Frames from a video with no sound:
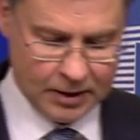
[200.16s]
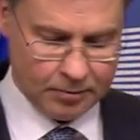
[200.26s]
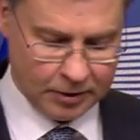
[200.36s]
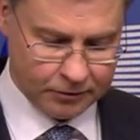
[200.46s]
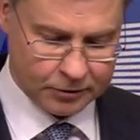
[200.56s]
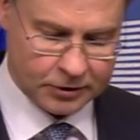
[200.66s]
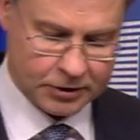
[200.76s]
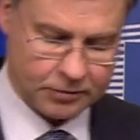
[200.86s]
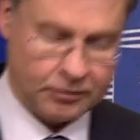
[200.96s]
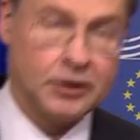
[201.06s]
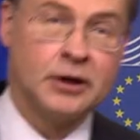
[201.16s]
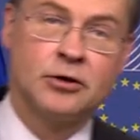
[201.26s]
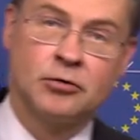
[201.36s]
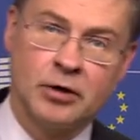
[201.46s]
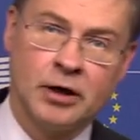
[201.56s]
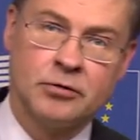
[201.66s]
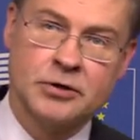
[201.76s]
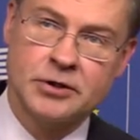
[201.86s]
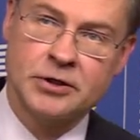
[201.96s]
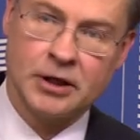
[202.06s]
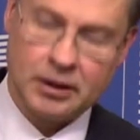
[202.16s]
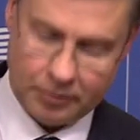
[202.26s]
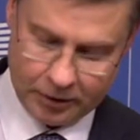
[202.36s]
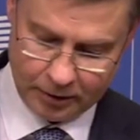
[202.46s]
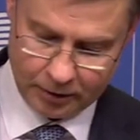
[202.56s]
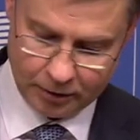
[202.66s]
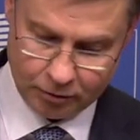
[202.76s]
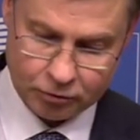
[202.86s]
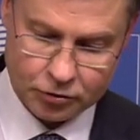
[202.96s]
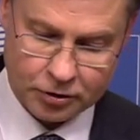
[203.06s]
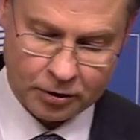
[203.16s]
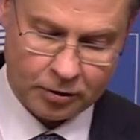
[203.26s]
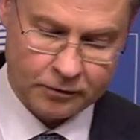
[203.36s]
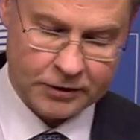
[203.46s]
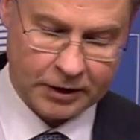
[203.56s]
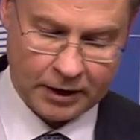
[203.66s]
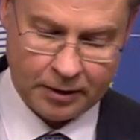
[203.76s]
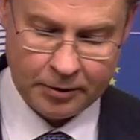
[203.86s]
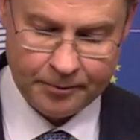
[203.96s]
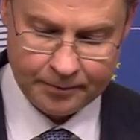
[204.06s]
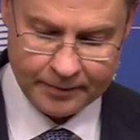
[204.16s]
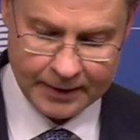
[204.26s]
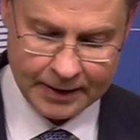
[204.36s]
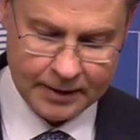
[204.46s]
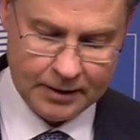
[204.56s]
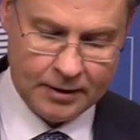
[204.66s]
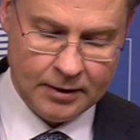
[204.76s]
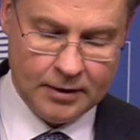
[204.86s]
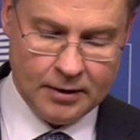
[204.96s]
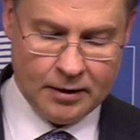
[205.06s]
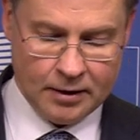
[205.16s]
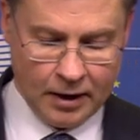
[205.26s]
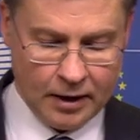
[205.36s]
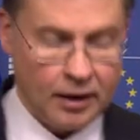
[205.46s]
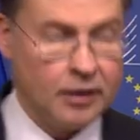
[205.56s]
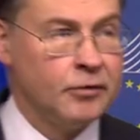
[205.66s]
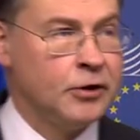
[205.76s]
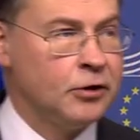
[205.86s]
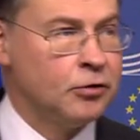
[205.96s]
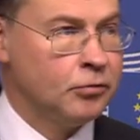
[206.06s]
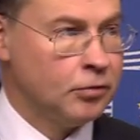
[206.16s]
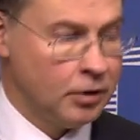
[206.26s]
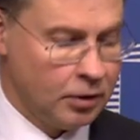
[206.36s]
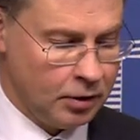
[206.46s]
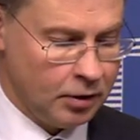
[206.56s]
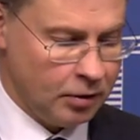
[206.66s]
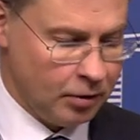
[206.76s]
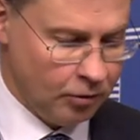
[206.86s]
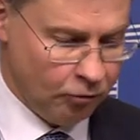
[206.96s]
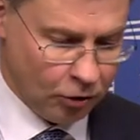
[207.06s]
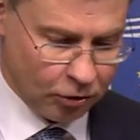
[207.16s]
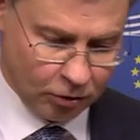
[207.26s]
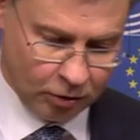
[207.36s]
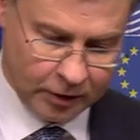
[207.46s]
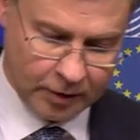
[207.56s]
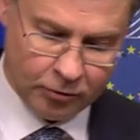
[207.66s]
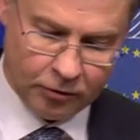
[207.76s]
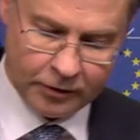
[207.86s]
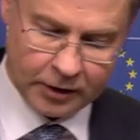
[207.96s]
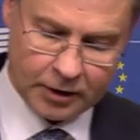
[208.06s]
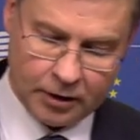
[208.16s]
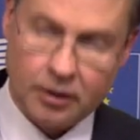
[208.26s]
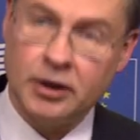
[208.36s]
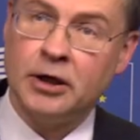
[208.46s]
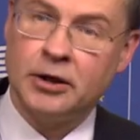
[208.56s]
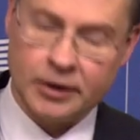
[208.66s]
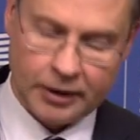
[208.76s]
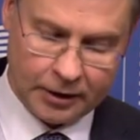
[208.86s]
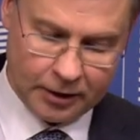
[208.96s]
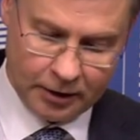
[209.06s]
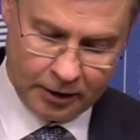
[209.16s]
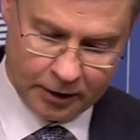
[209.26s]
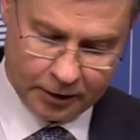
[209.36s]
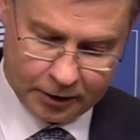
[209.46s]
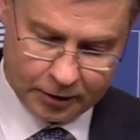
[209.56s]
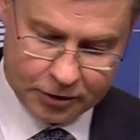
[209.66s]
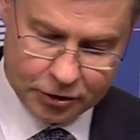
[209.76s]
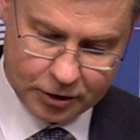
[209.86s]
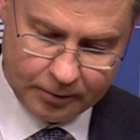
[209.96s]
But for this, we need to have the same rules of the game. And we need to work on removing key trade irritants.